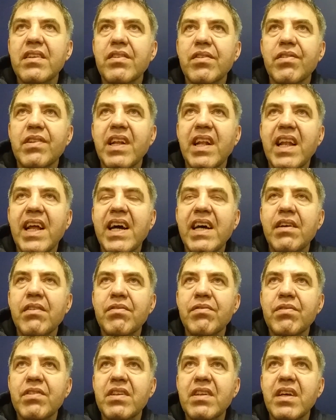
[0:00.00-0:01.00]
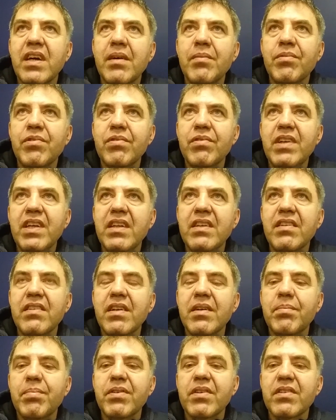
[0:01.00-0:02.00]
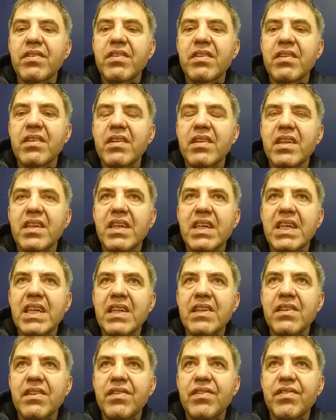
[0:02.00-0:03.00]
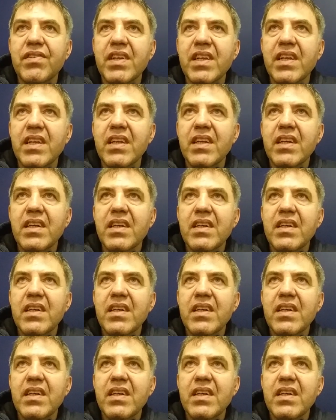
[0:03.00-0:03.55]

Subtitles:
So the lion would come to eat the person in the tree.